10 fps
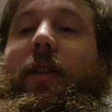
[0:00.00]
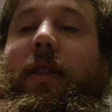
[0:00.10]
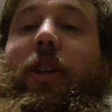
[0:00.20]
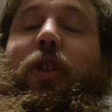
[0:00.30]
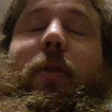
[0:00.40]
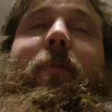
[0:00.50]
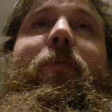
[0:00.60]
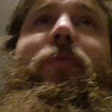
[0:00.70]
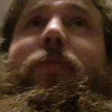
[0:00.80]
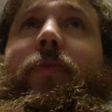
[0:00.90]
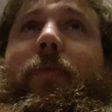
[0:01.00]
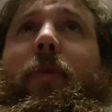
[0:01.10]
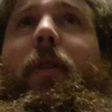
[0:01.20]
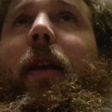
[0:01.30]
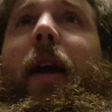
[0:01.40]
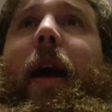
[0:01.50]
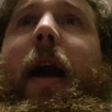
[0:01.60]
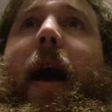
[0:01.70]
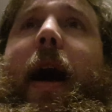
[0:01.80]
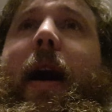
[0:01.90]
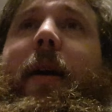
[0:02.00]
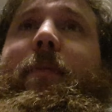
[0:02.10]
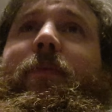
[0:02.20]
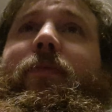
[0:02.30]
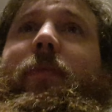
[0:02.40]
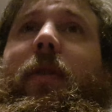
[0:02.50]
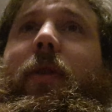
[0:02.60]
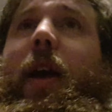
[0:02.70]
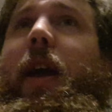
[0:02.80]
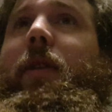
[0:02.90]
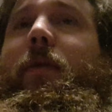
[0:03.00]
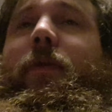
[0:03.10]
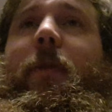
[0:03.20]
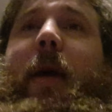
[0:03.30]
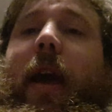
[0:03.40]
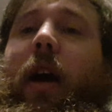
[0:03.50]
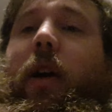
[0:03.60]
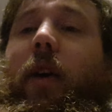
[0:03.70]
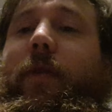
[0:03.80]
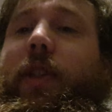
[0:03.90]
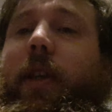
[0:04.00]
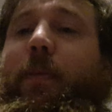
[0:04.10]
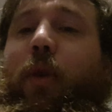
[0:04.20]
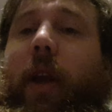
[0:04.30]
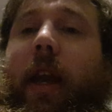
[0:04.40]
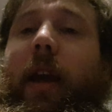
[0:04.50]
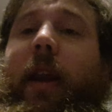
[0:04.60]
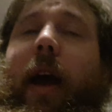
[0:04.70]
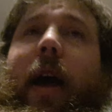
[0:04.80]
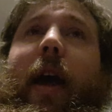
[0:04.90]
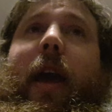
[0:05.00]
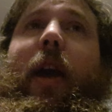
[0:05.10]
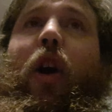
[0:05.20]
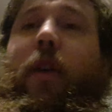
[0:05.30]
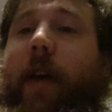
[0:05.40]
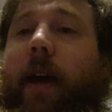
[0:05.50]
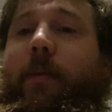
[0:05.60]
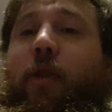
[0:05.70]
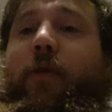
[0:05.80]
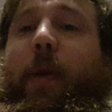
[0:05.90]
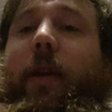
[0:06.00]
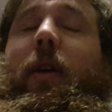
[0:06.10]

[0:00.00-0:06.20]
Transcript: session. Then for me, I obviously put in a overhead movement.